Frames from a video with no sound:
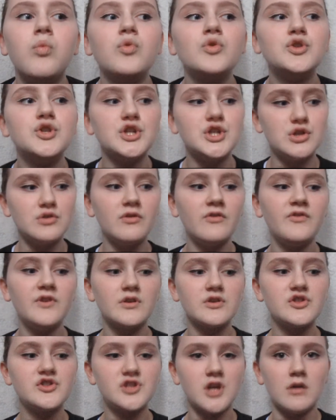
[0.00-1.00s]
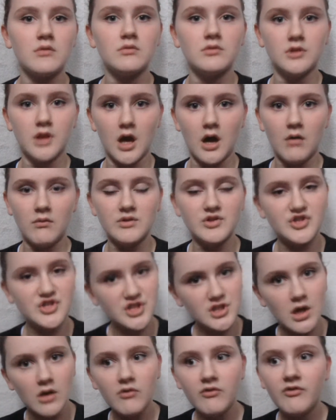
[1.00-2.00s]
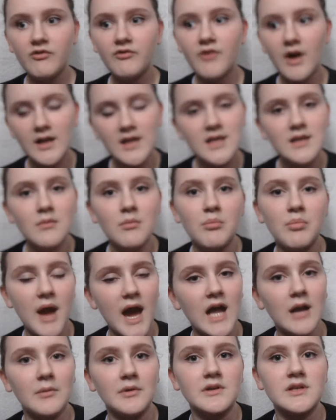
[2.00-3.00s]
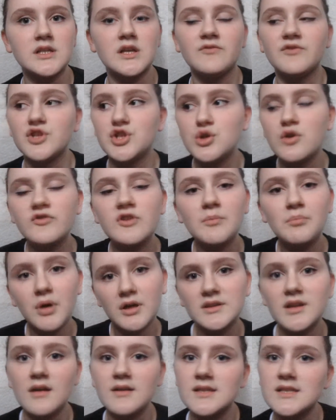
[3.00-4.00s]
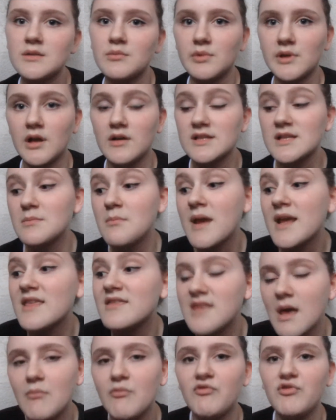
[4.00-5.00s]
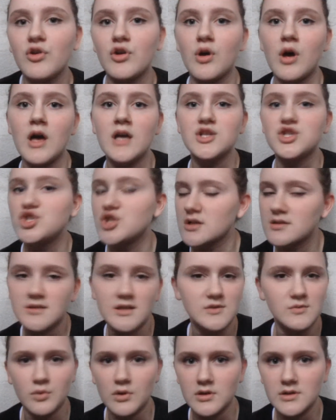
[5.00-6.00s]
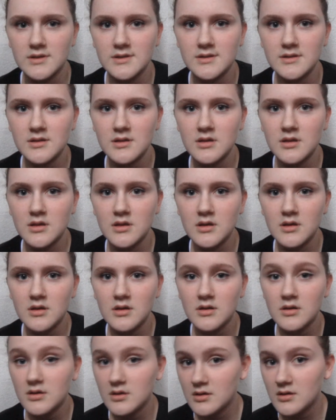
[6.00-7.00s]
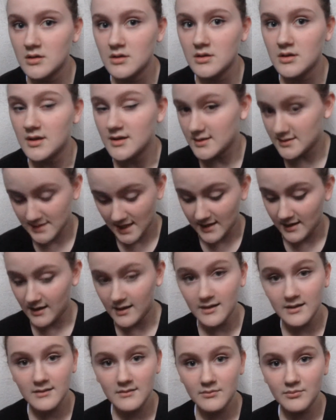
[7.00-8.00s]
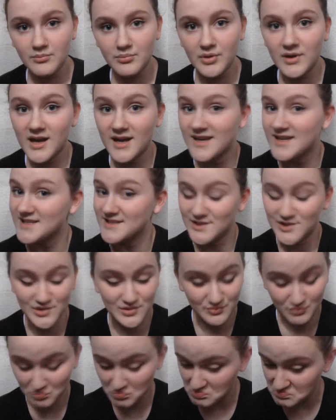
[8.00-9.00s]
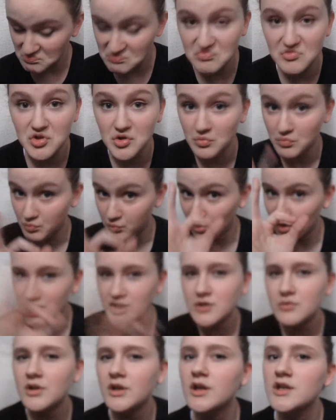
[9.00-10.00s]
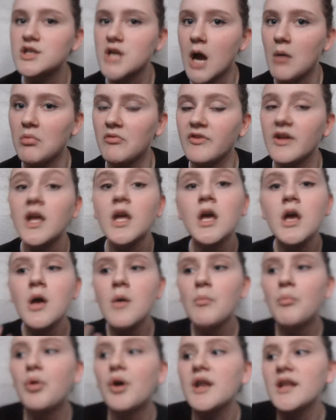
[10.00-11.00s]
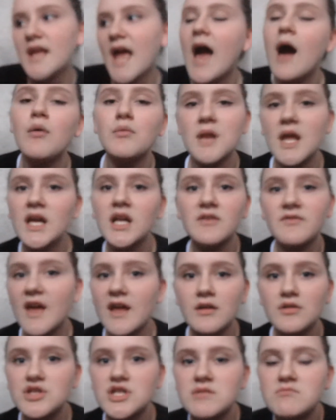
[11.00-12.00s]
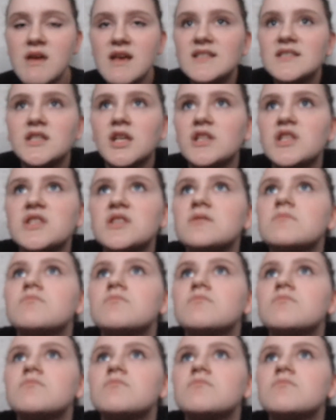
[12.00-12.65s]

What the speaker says: do you feel so low and so fucking bad about yourself that you have to put that on someone else and make them feel just as worse? Is that it? Because you're really doing a good job of it. Putting out negative energy makes such...